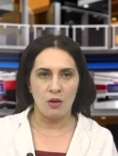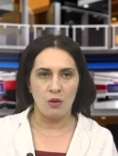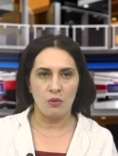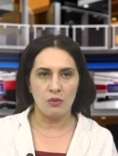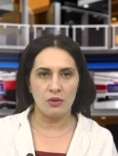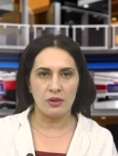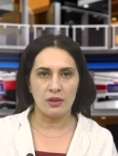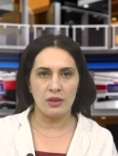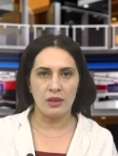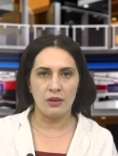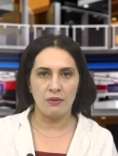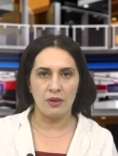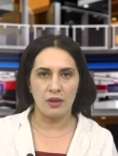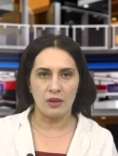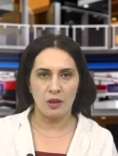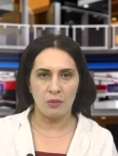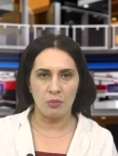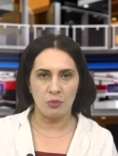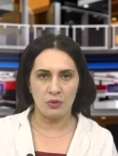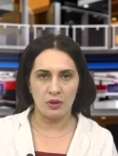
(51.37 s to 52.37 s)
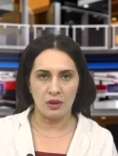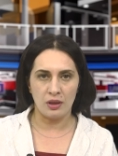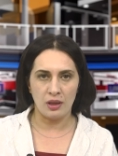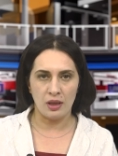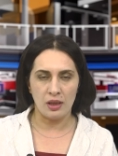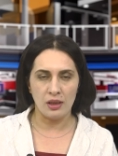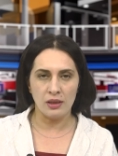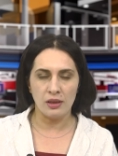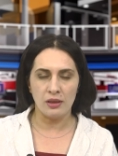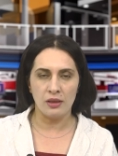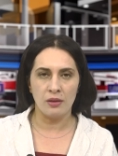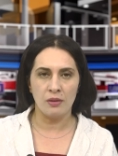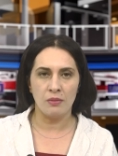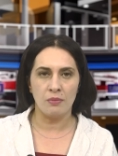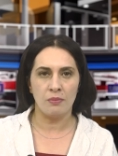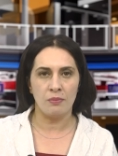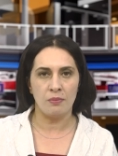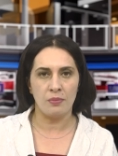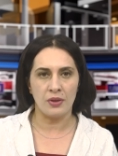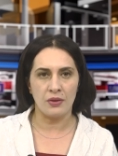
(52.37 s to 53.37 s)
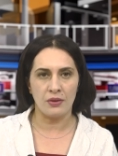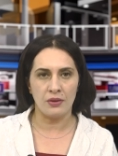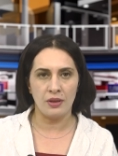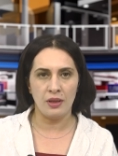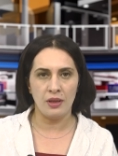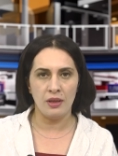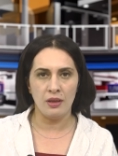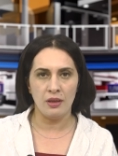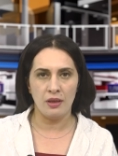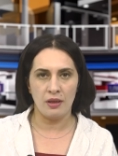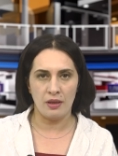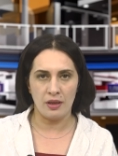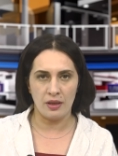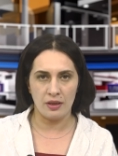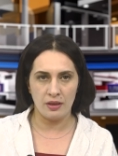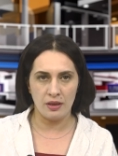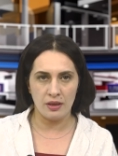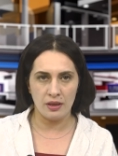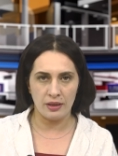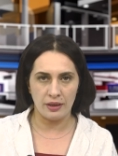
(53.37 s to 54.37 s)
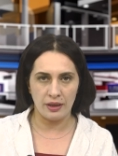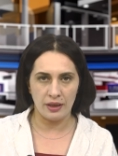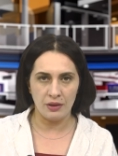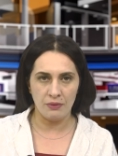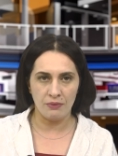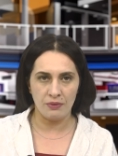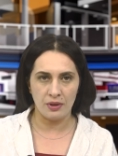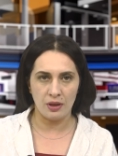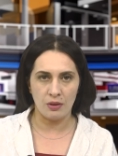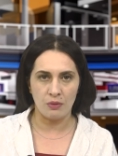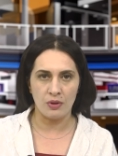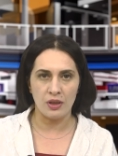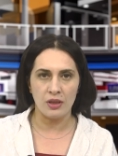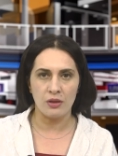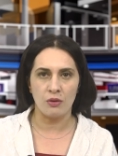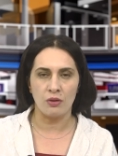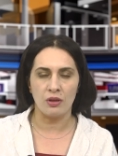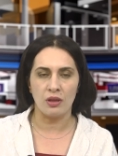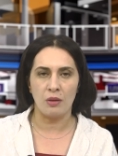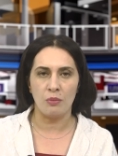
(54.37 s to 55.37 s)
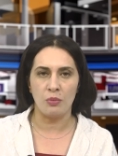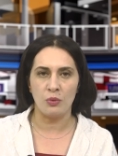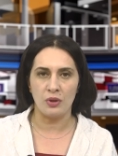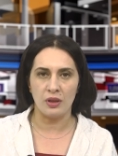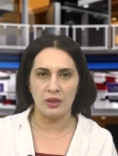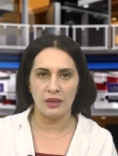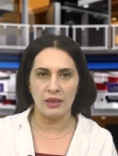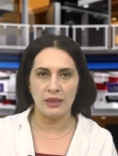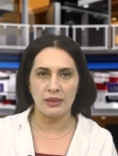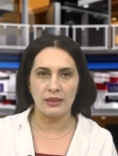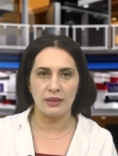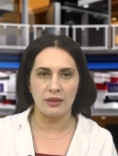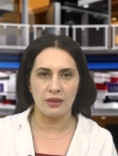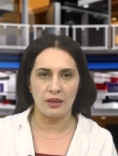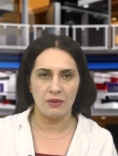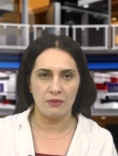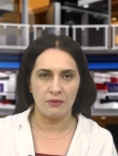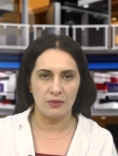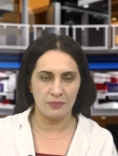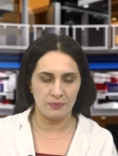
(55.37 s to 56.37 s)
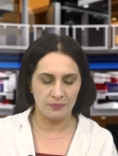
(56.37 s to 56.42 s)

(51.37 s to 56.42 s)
On Silva Kaputikyan's birthday, artists laid flowers on Kaputikyan's grave.